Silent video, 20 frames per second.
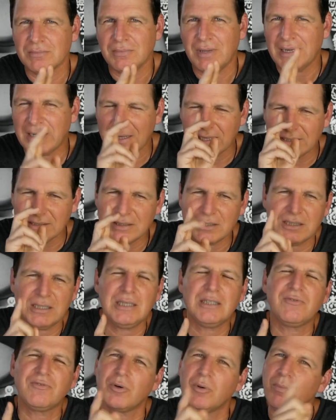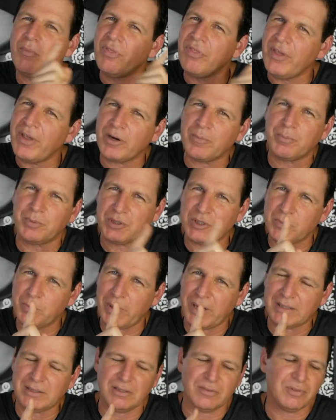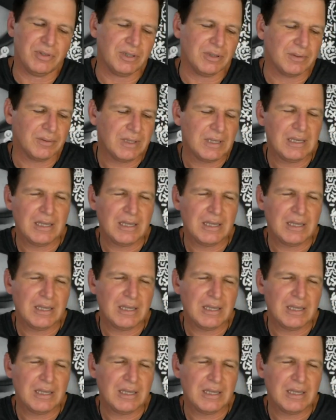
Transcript: and I can see it from their perspective here.